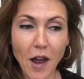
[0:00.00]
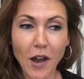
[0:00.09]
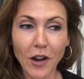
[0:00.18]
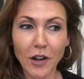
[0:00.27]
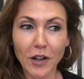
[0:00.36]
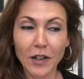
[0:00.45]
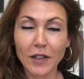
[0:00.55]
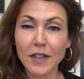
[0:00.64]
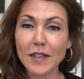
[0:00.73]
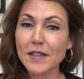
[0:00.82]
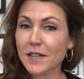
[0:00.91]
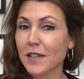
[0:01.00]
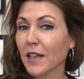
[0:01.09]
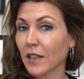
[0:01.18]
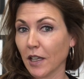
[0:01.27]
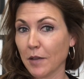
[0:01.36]
are
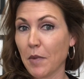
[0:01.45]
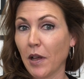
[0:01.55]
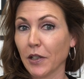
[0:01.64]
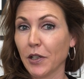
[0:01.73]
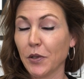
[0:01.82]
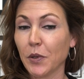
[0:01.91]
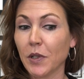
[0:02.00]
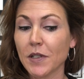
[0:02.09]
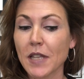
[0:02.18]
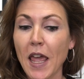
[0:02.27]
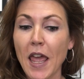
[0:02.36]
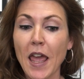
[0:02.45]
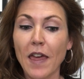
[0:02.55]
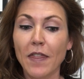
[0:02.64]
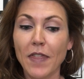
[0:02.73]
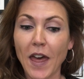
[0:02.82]
signaling molecules
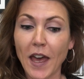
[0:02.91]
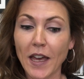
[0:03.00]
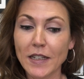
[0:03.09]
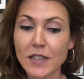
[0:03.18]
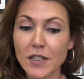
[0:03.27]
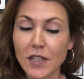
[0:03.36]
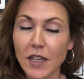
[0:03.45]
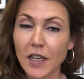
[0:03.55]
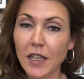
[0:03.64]
that